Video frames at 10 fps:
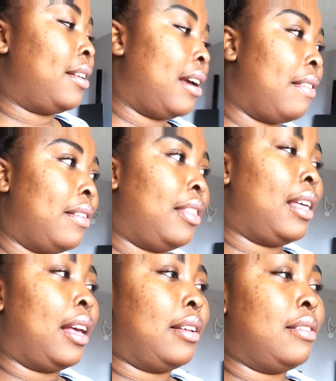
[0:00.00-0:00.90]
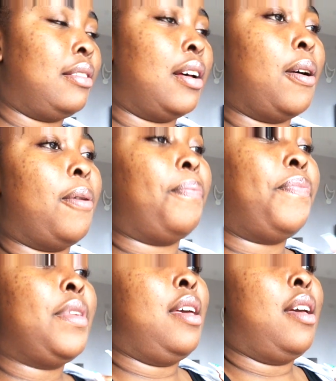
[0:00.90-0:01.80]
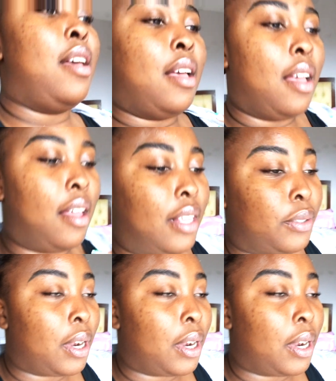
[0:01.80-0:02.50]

any other thing, so that's